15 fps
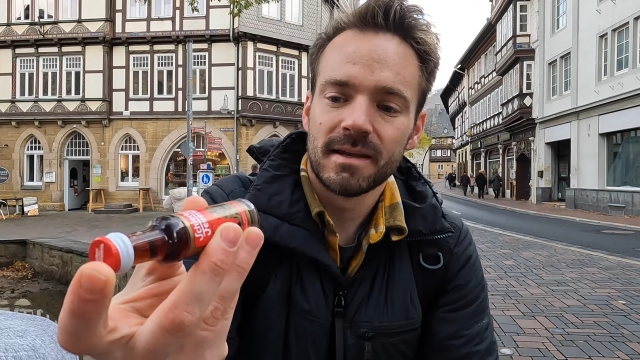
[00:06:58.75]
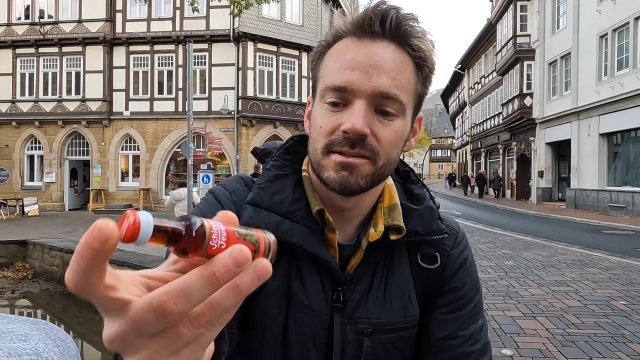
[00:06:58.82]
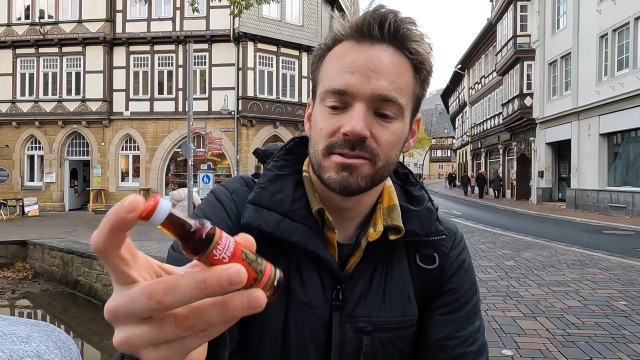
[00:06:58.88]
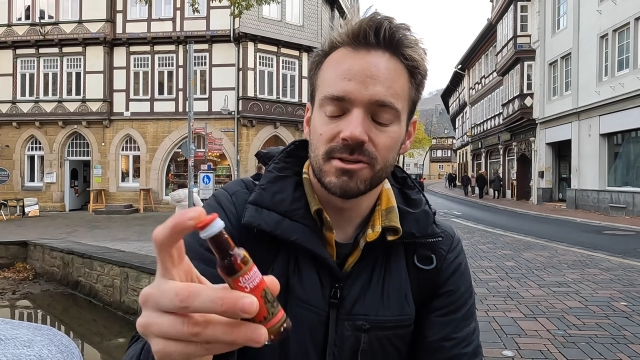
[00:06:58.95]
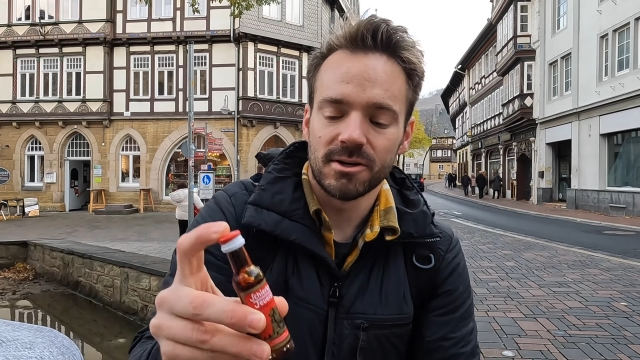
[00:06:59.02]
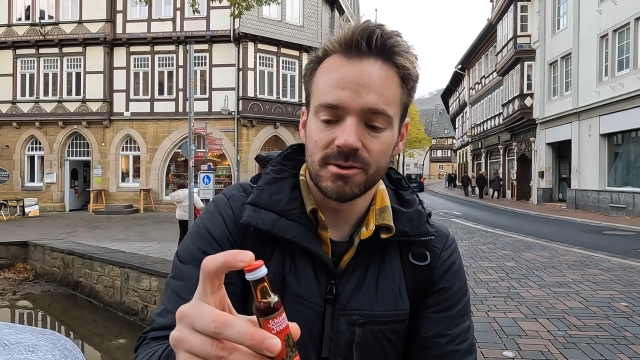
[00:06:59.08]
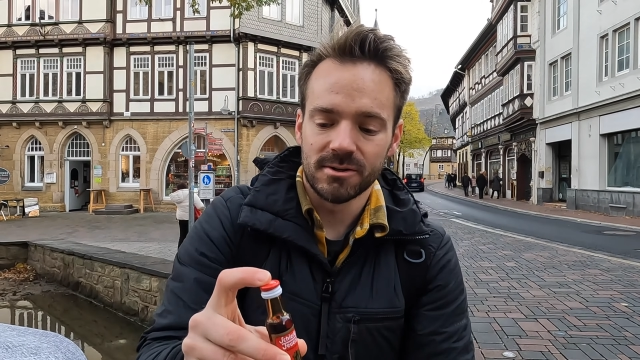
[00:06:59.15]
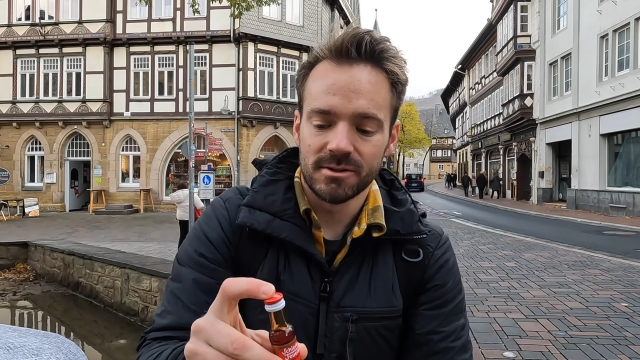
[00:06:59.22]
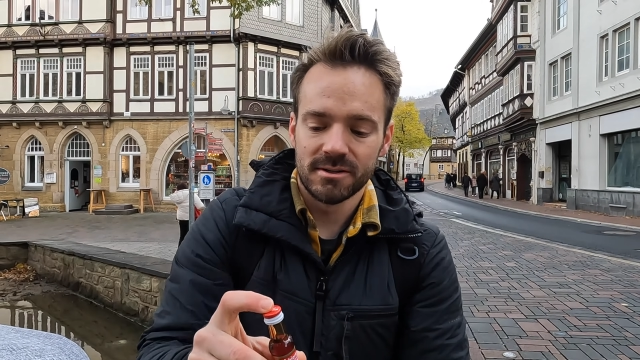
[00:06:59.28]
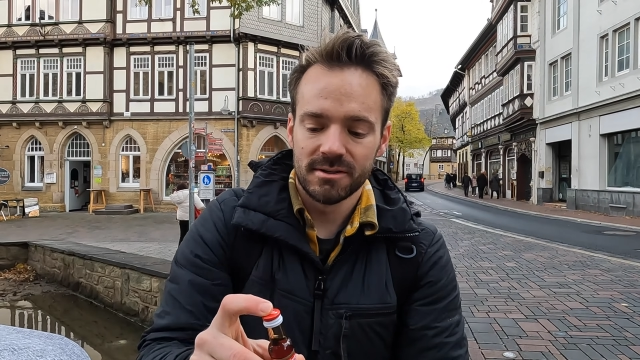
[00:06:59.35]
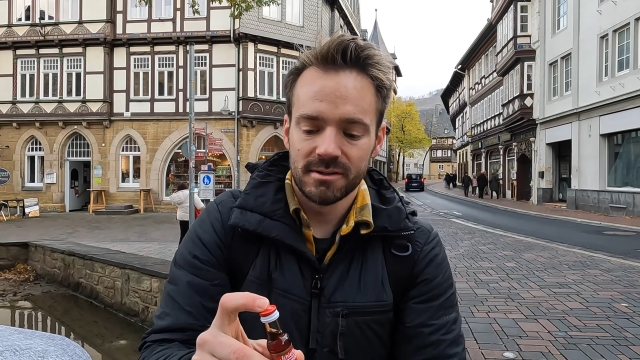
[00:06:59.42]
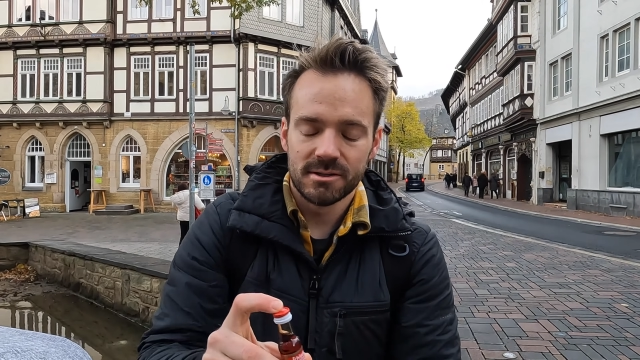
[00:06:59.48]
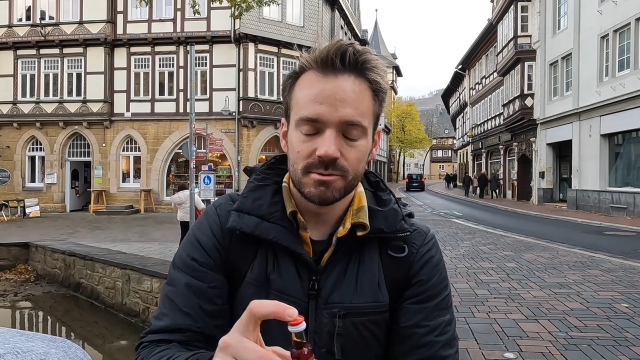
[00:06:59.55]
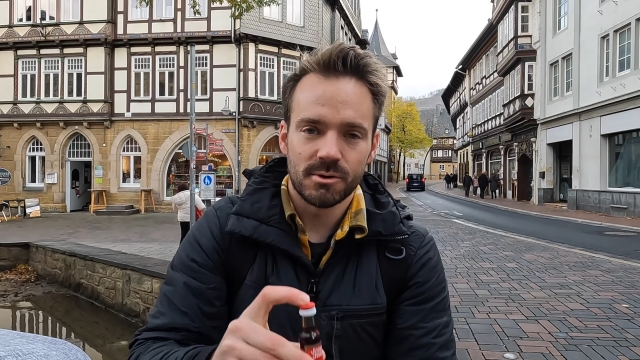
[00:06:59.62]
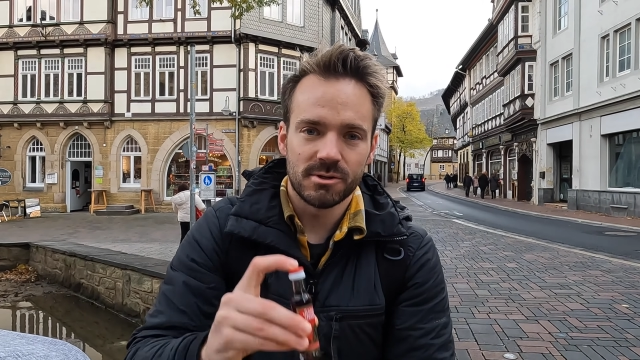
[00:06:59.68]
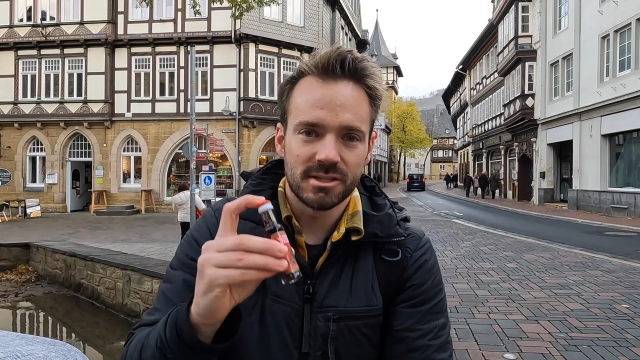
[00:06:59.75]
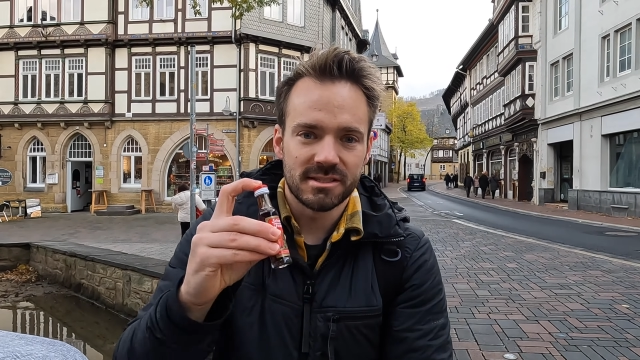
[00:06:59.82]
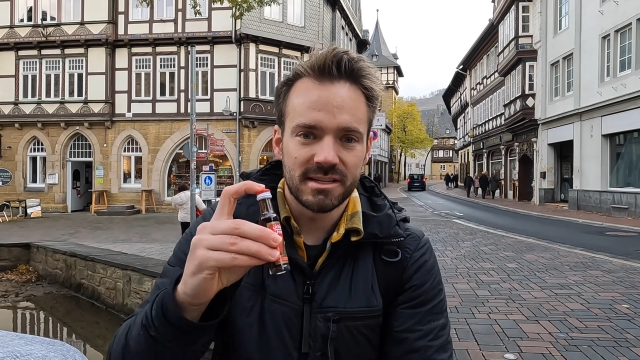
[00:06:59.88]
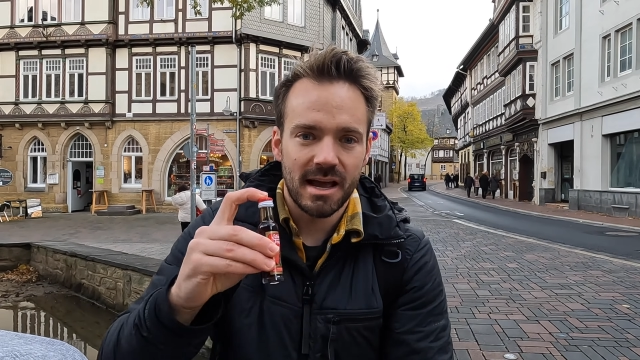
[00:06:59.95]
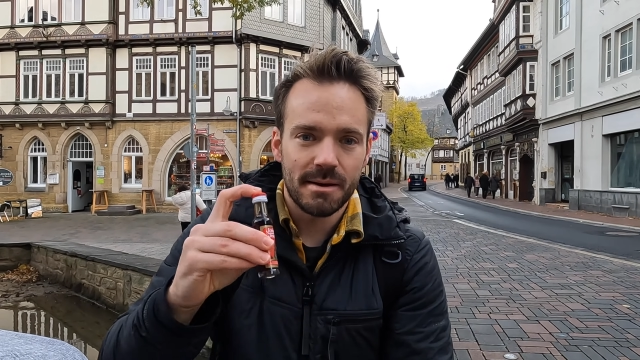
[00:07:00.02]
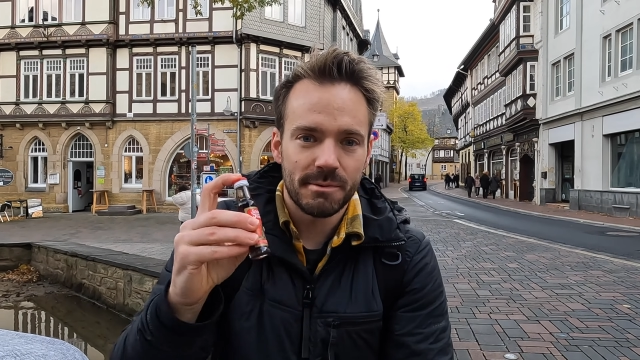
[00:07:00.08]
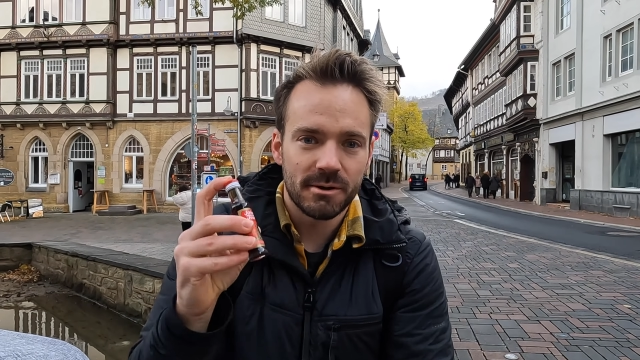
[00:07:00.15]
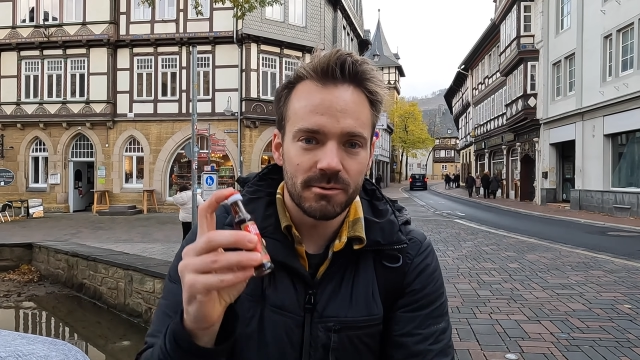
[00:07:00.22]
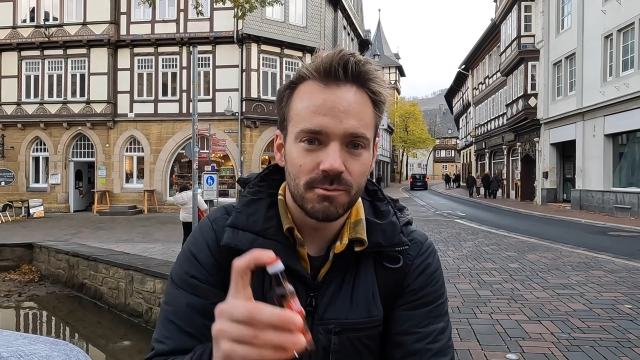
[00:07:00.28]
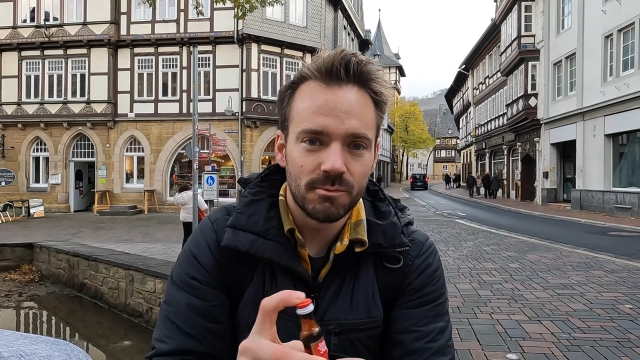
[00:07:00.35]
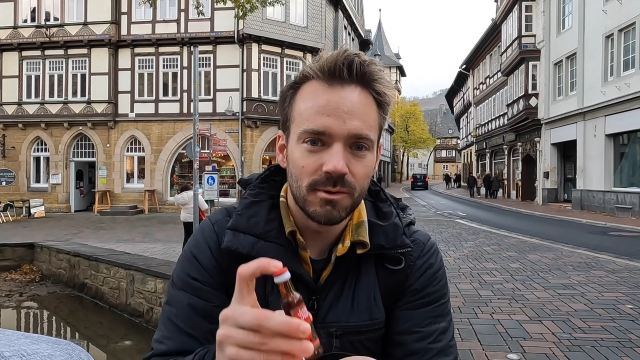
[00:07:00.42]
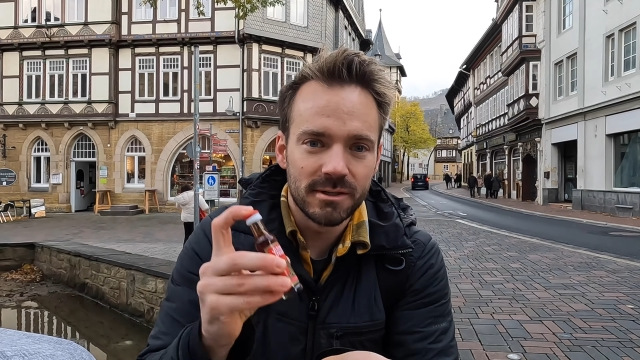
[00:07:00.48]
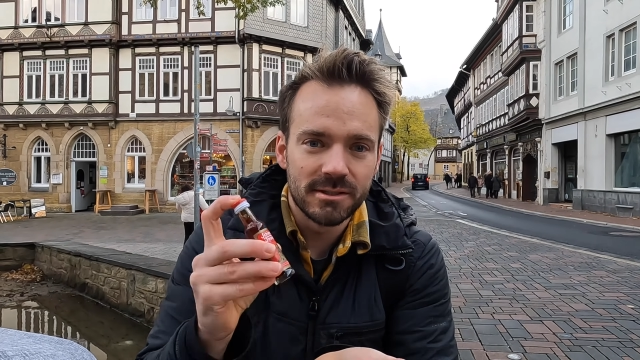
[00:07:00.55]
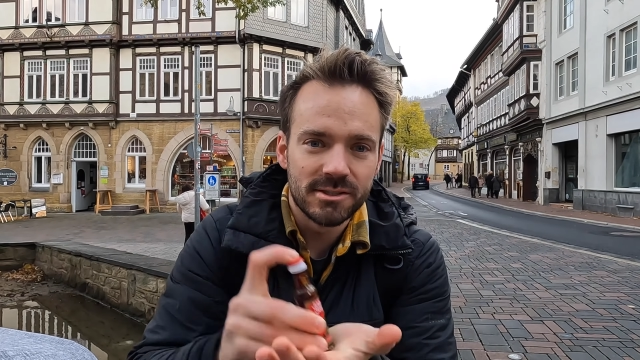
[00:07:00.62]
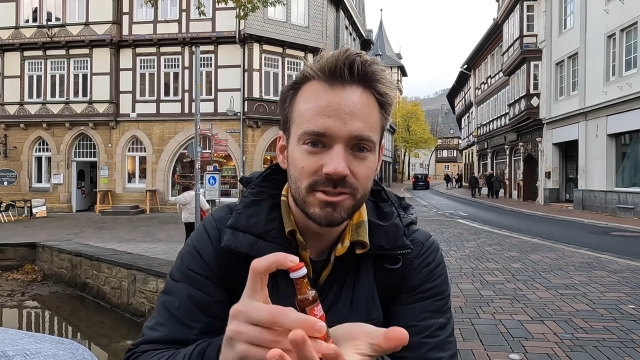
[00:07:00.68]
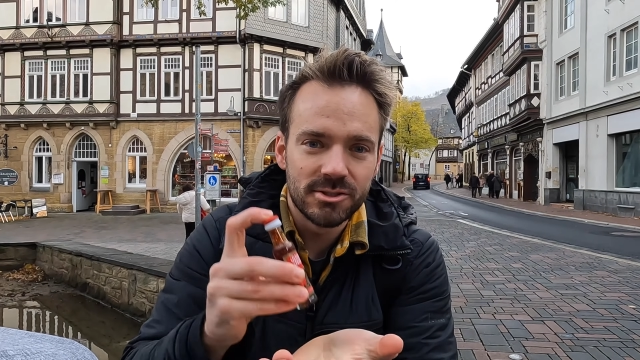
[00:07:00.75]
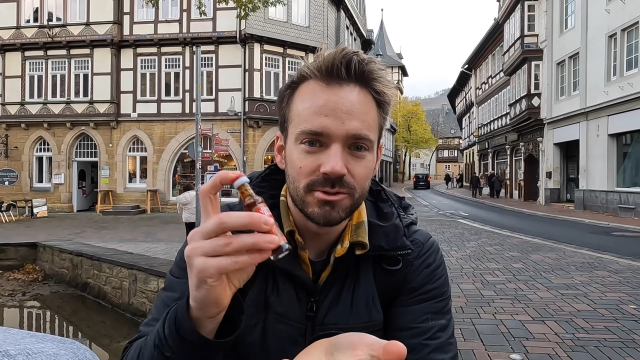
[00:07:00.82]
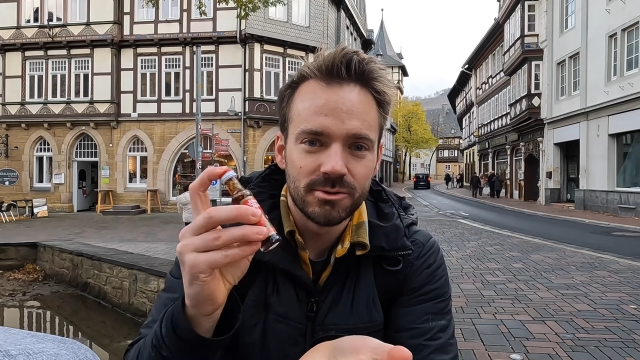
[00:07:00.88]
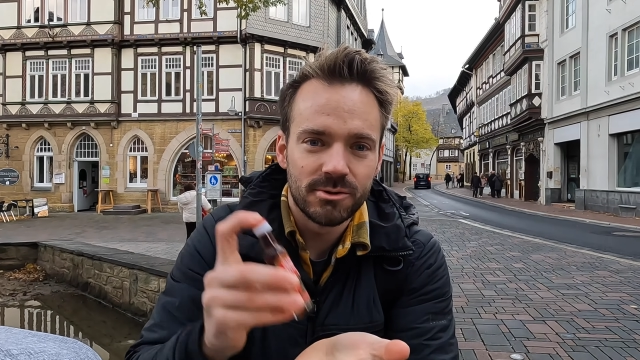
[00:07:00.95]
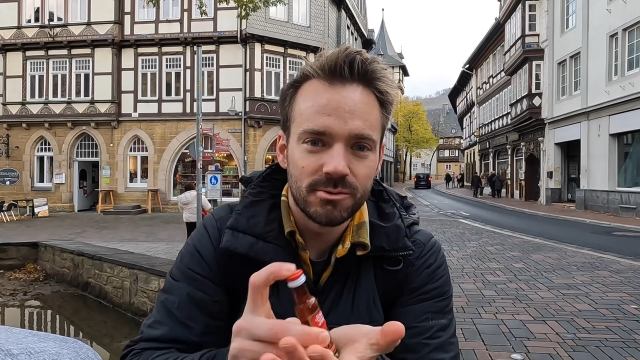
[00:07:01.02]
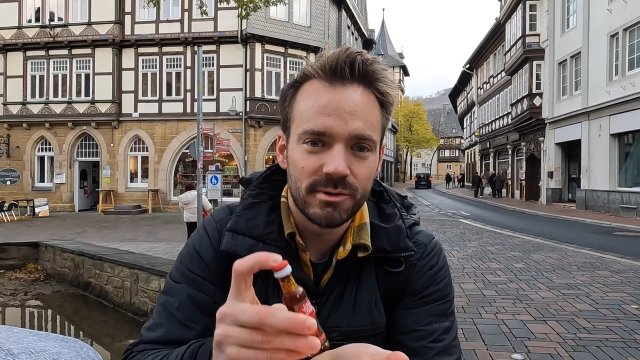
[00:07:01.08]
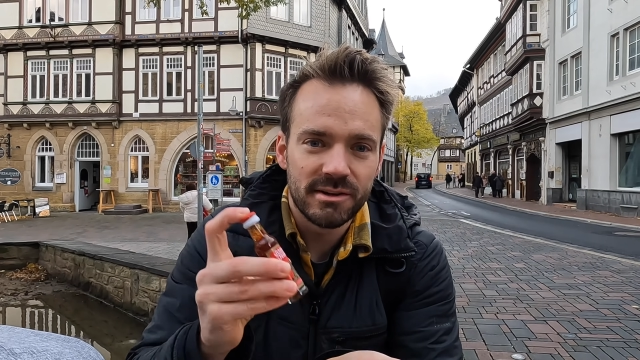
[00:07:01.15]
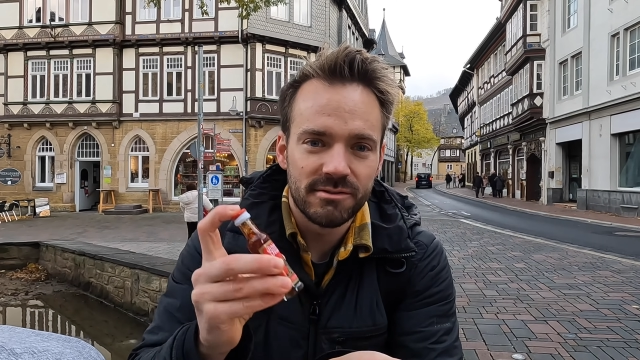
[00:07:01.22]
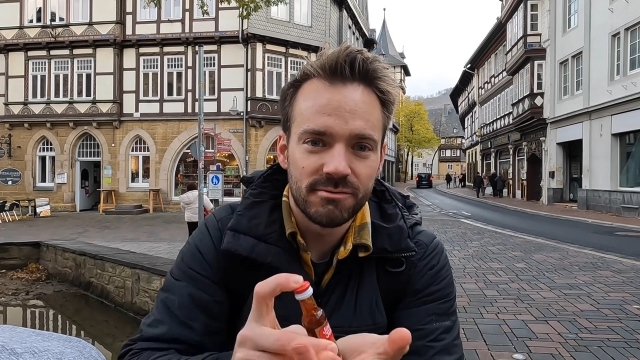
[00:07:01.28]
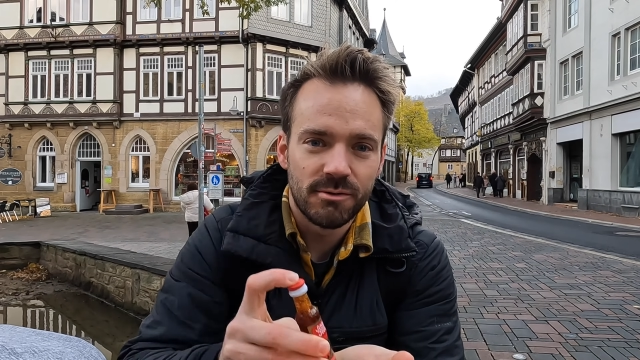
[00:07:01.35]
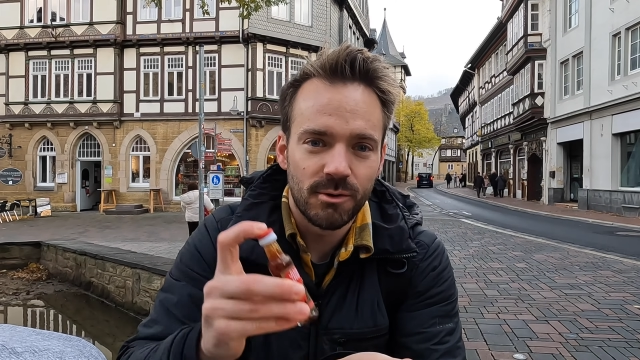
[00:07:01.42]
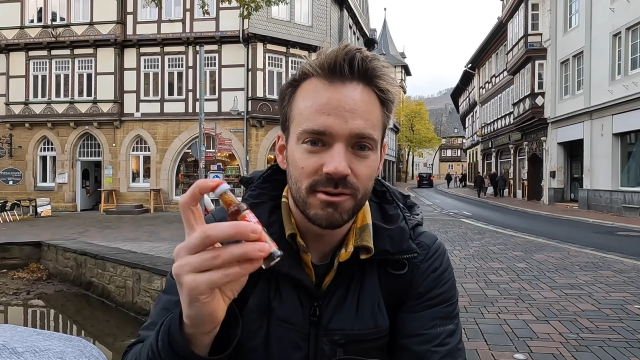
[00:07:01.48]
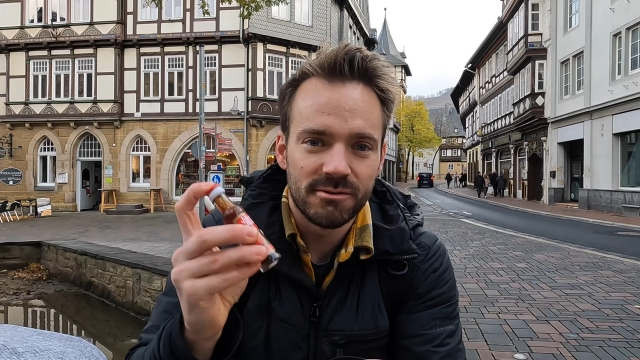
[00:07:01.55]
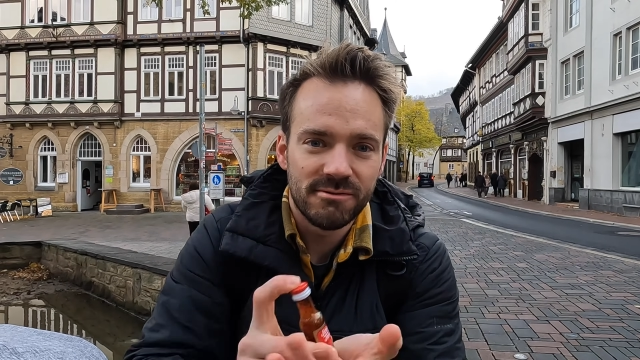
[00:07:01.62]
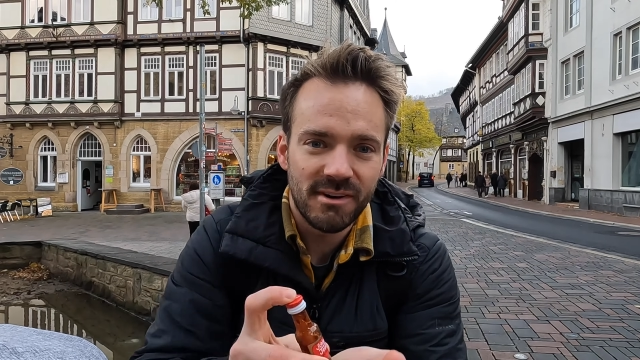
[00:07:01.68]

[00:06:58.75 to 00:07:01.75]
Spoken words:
So I'm supposed to tap it 1, 2, 3, 4,